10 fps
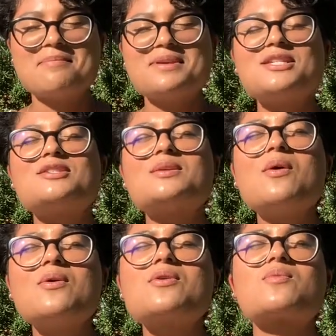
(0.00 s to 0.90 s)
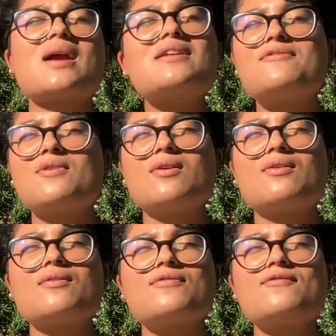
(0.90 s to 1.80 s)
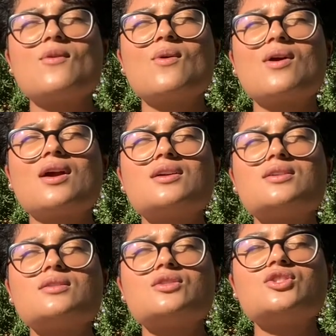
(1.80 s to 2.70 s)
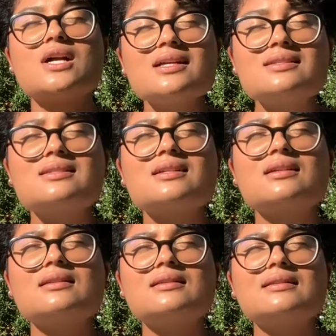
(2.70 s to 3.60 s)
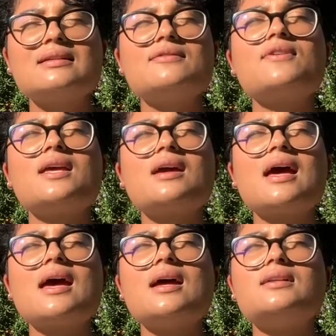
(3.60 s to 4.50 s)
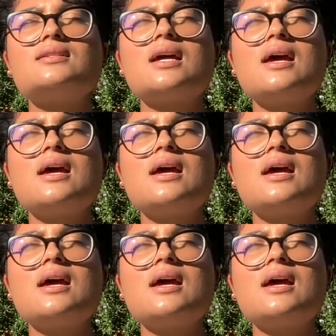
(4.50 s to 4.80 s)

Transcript: Be so grateful for just living, and